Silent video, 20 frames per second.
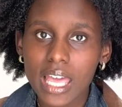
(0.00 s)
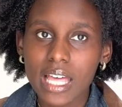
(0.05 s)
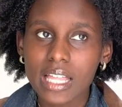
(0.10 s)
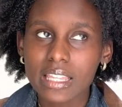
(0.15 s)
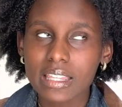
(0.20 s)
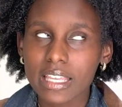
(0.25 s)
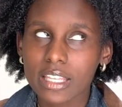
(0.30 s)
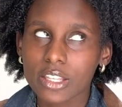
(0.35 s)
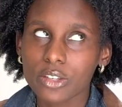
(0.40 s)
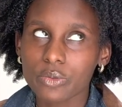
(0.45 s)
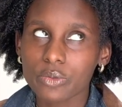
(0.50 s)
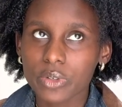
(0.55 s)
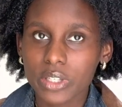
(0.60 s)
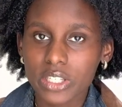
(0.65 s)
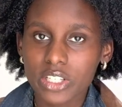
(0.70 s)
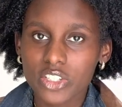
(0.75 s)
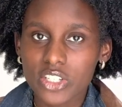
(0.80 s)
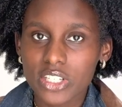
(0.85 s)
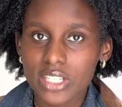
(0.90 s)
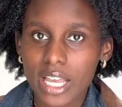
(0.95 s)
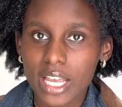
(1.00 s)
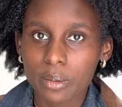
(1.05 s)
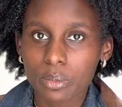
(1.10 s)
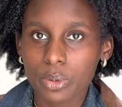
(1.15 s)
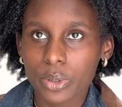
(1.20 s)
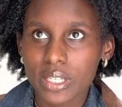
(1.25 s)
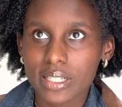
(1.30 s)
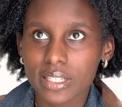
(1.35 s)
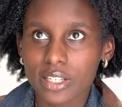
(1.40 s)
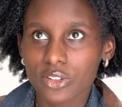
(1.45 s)
Like, you really just like
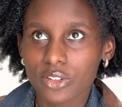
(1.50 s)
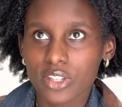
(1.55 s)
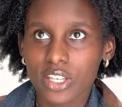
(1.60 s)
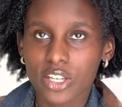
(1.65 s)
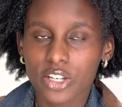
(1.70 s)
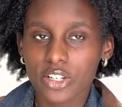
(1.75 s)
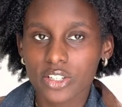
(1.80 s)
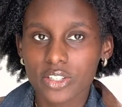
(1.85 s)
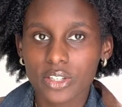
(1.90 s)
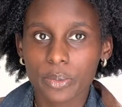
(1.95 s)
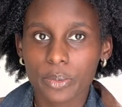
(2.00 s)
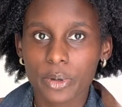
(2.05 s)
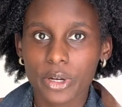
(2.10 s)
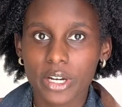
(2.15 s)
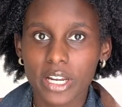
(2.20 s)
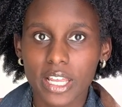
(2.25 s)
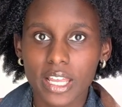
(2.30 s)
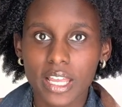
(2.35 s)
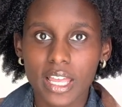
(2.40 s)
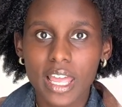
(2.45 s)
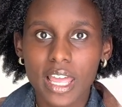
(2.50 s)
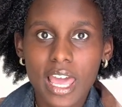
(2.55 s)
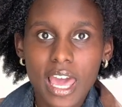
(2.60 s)
boys and you think girls are pretty.